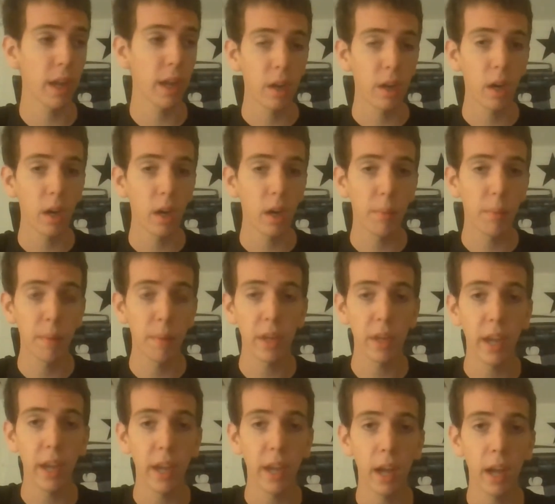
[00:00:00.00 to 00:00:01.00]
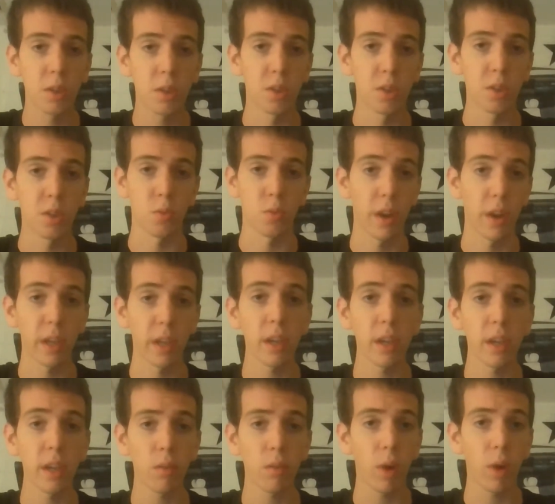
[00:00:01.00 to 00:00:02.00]
and my buddy Alex is
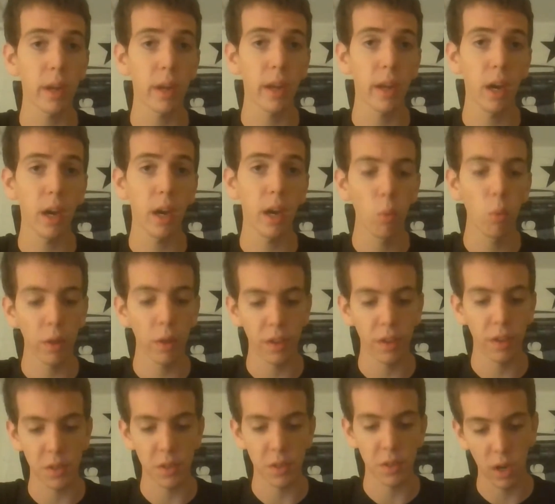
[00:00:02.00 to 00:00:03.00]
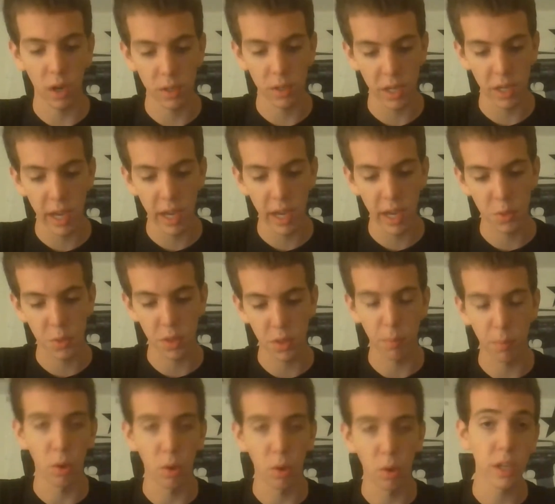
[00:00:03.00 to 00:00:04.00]
running it right now with his contacts
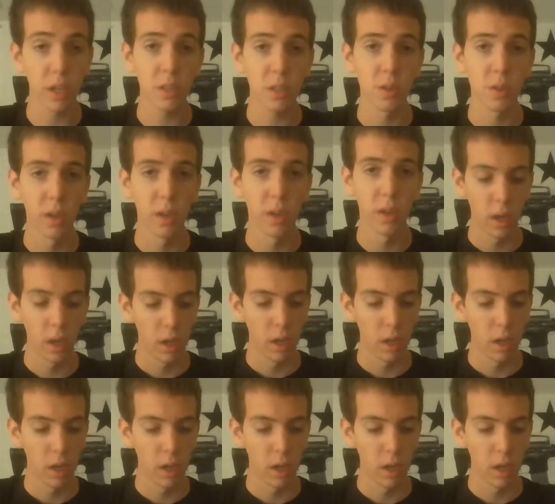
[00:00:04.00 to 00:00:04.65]
with the police.